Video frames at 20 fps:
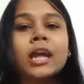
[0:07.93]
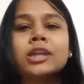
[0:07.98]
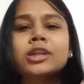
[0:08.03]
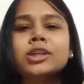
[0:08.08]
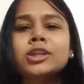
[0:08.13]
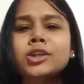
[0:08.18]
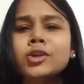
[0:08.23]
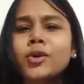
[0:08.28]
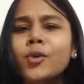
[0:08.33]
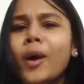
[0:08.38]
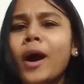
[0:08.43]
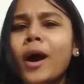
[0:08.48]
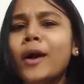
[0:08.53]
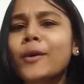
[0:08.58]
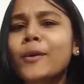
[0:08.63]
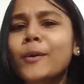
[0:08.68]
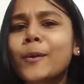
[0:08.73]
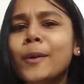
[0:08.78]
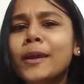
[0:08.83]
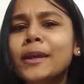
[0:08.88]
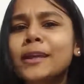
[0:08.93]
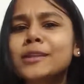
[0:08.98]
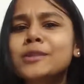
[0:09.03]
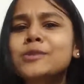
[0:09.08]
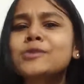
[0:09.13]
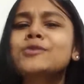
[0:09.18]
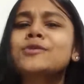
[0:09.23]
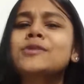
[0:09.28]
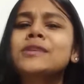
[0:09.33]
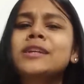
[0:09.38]
you are going
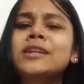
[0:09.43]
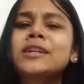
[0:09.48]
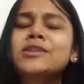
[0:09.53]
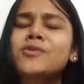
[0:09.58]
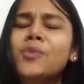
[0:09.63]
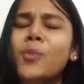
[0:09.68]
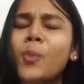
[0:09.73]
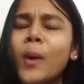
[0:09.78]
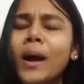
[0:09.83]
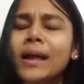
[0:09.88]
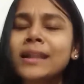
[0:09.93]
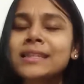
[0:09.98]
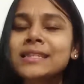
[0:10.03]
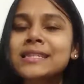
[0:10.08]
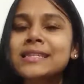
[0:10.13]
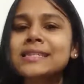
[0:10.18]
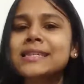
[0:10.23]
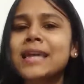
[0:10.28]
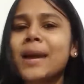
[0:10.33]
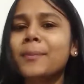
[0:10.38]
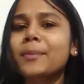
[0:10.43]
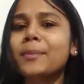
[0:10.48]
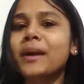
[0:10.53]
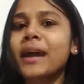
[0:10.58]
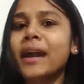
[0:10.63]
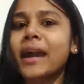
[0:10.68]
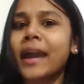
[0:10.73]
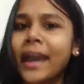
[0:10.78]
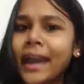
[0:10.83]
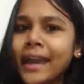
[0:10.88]
to reach one step
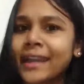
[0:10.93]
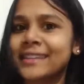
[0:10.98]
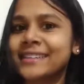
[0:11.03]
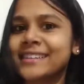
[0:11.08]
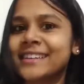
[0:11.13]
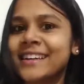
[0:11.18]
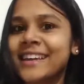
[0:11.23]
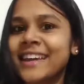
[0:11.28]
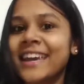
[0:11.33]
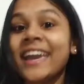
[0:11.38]
ahead